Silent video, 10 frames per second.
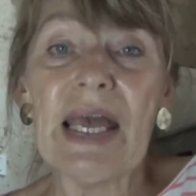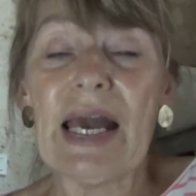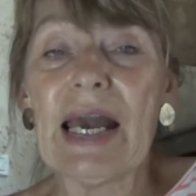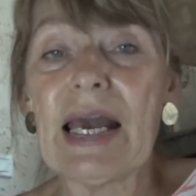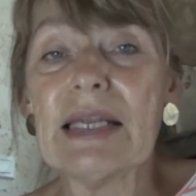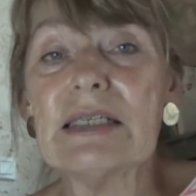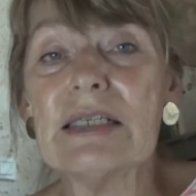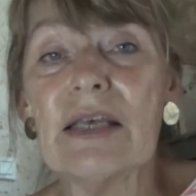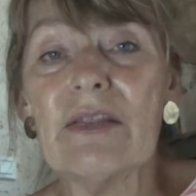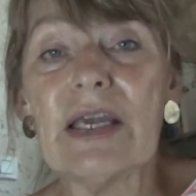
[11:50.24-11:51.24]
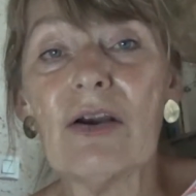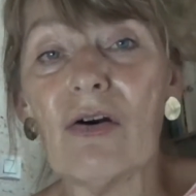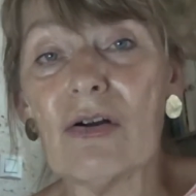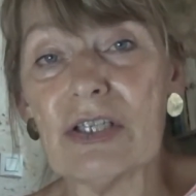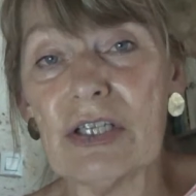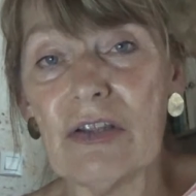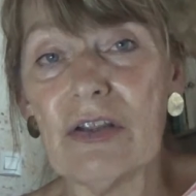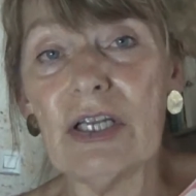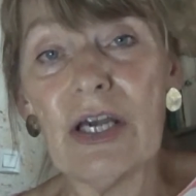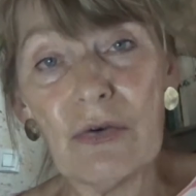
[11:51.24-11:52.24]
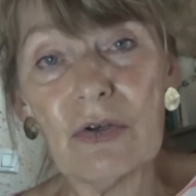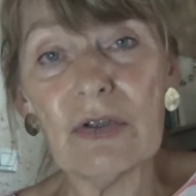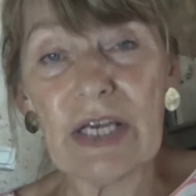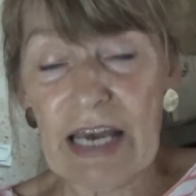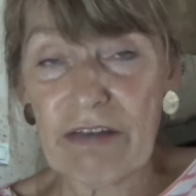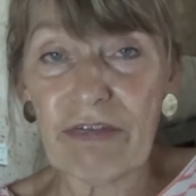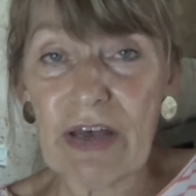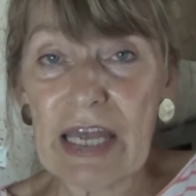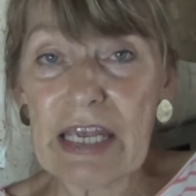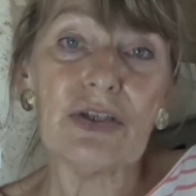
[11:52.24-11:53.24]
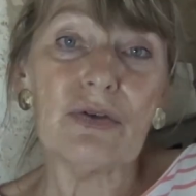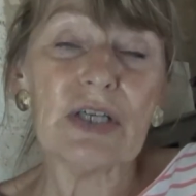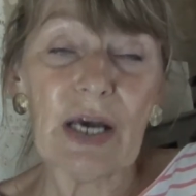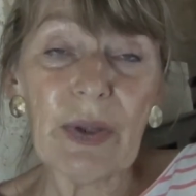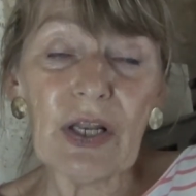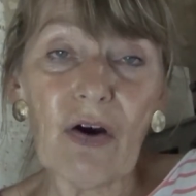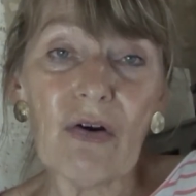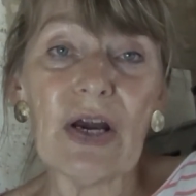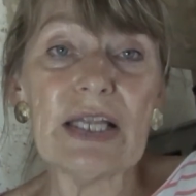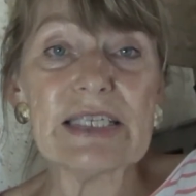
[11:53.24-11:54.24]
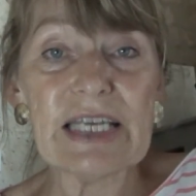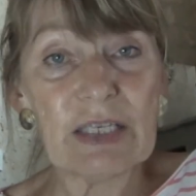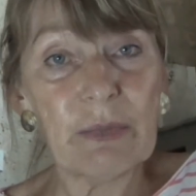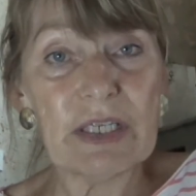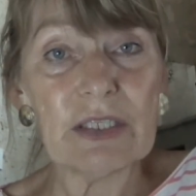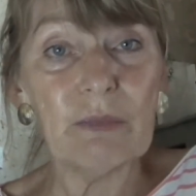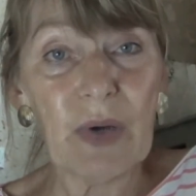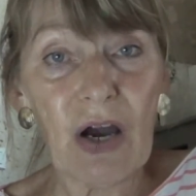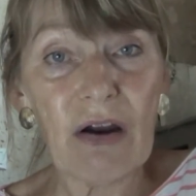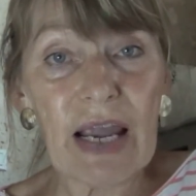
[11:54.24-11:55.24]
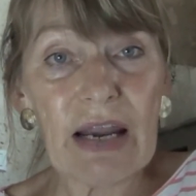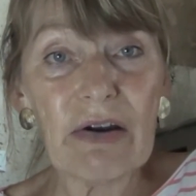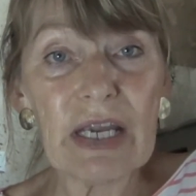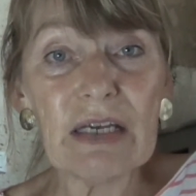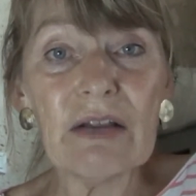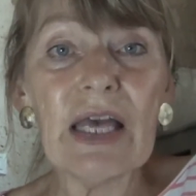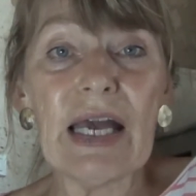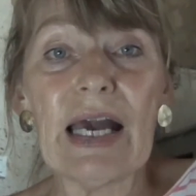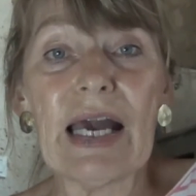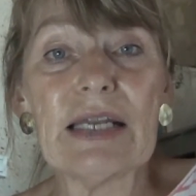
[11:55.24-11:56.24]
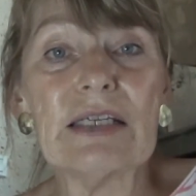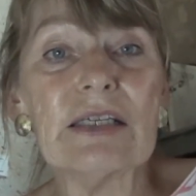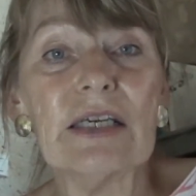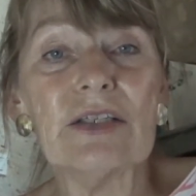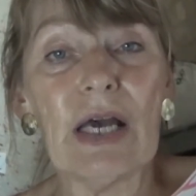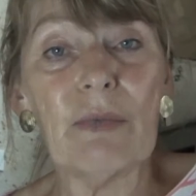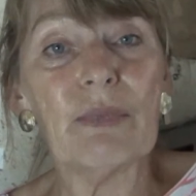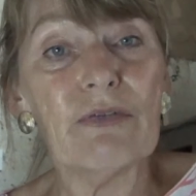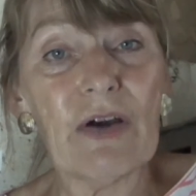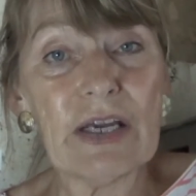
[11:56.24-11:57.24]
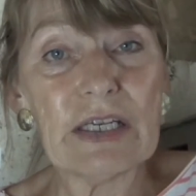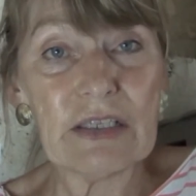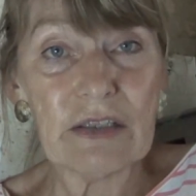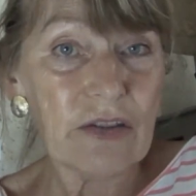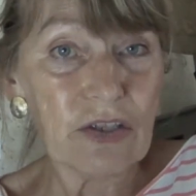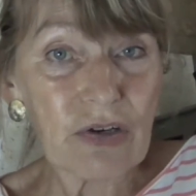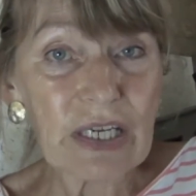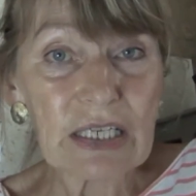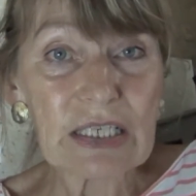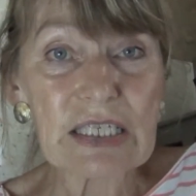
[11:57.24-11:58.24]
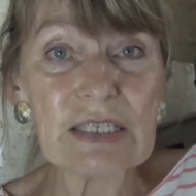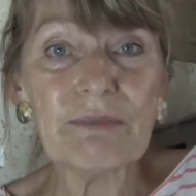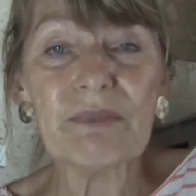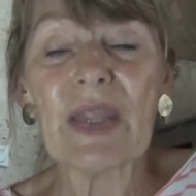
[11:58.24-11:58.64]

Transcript: And they got the local cafe to come along and set up a little bar area and provide the drinks.